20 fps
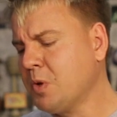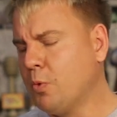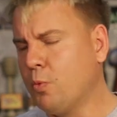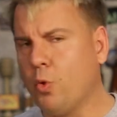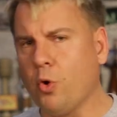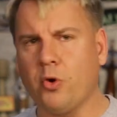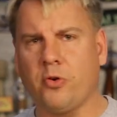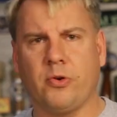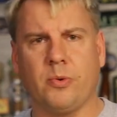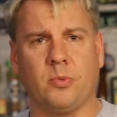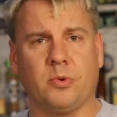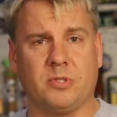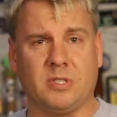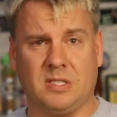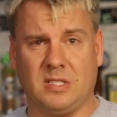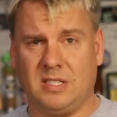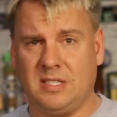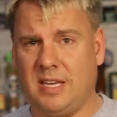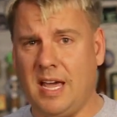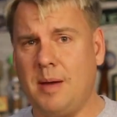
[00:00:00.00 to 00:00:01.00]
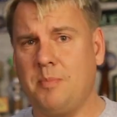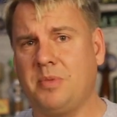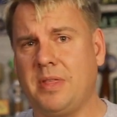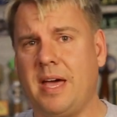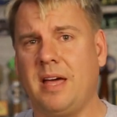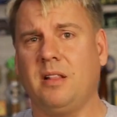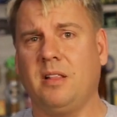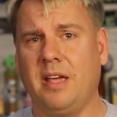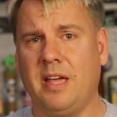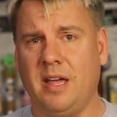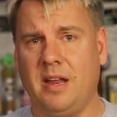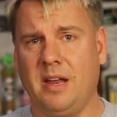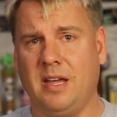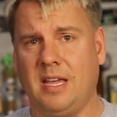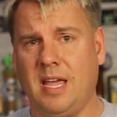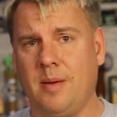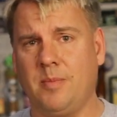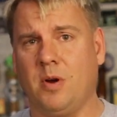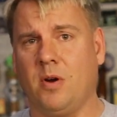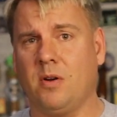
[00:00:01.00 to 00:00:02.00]
war criminals escaped that land and
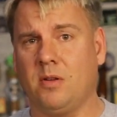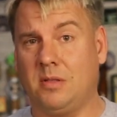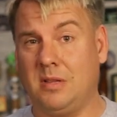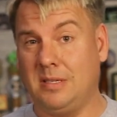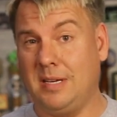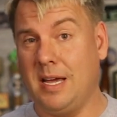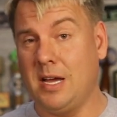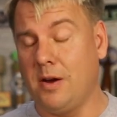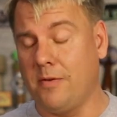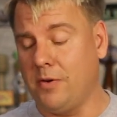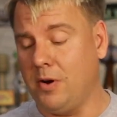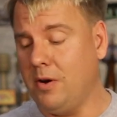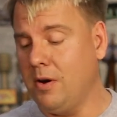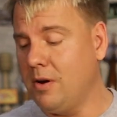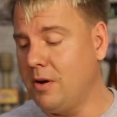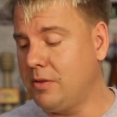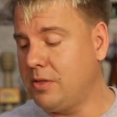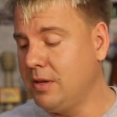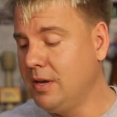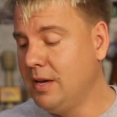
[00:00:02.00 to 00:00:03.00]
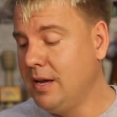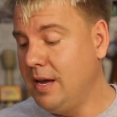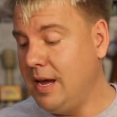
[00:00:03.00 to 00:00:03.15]
came to Earth to take over Earth,